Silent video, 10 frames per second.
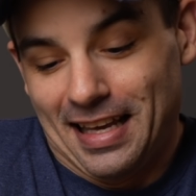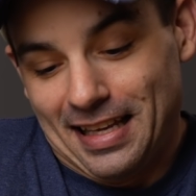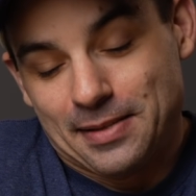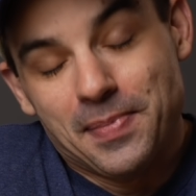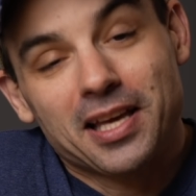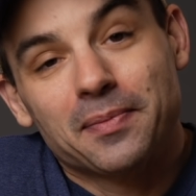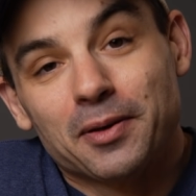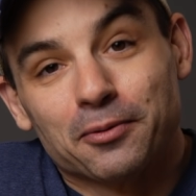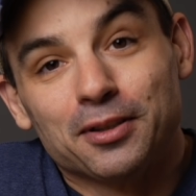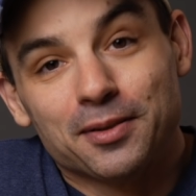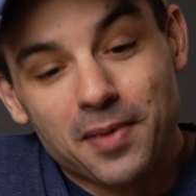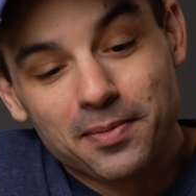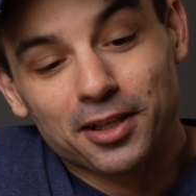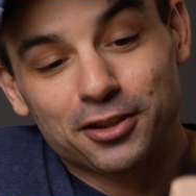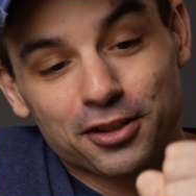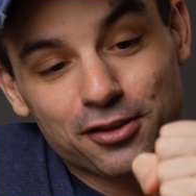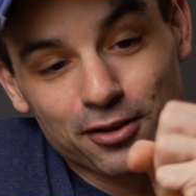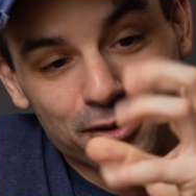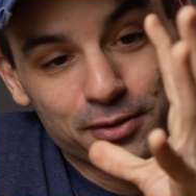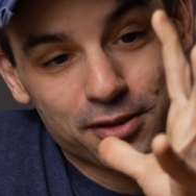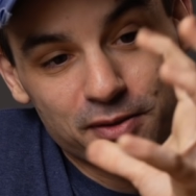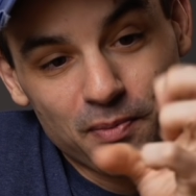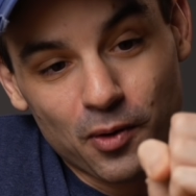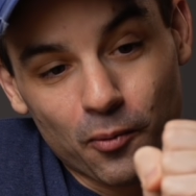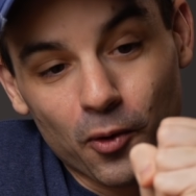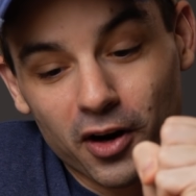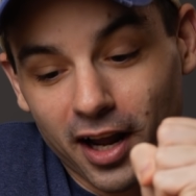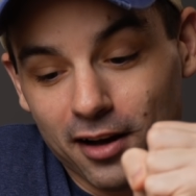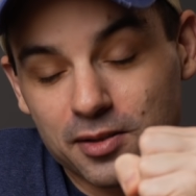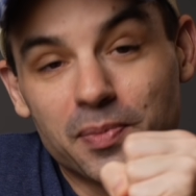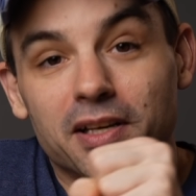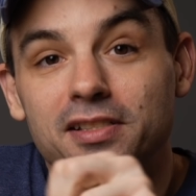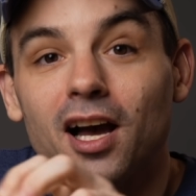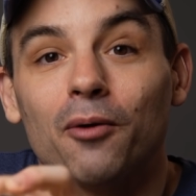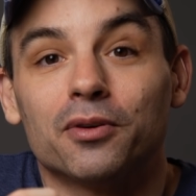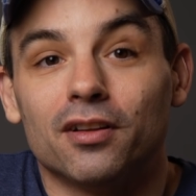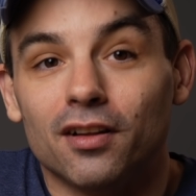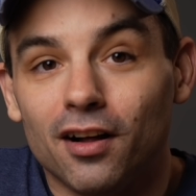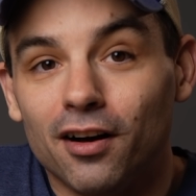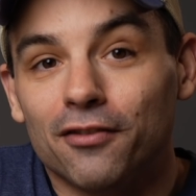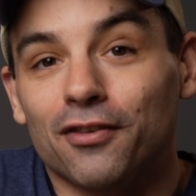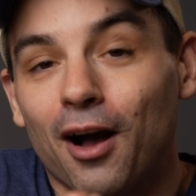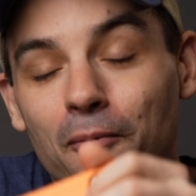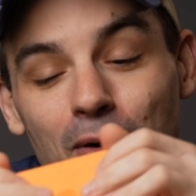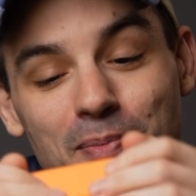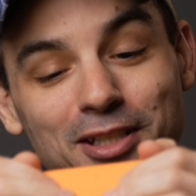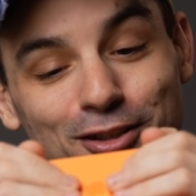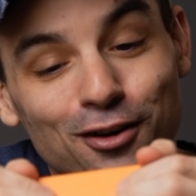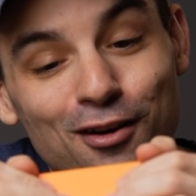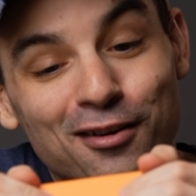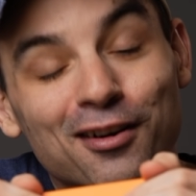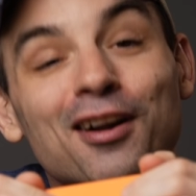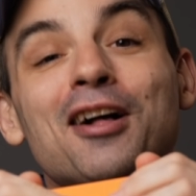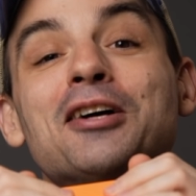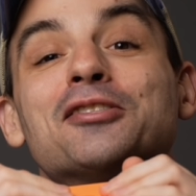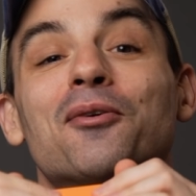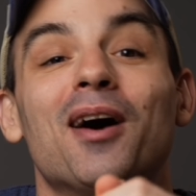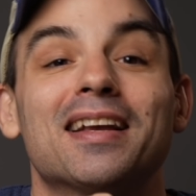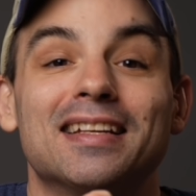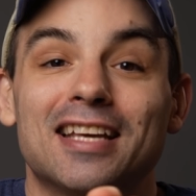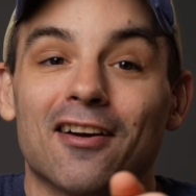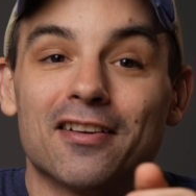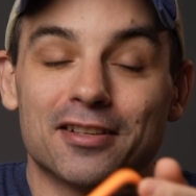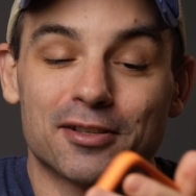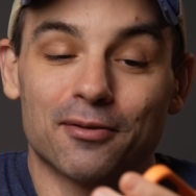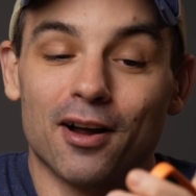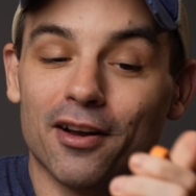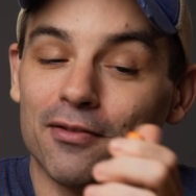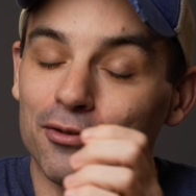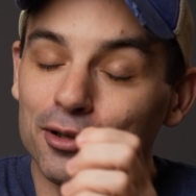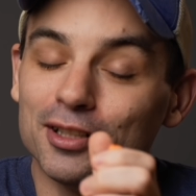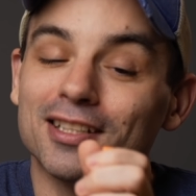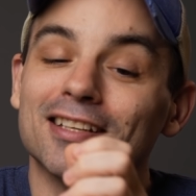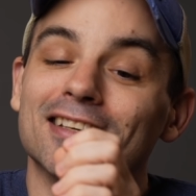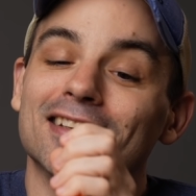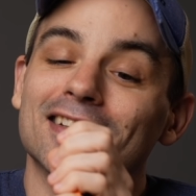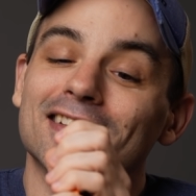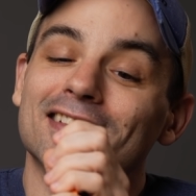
it's making me really, maybe I should start doing some more workouts, because I would love, I want to be stronger so I can carry this around. I've really,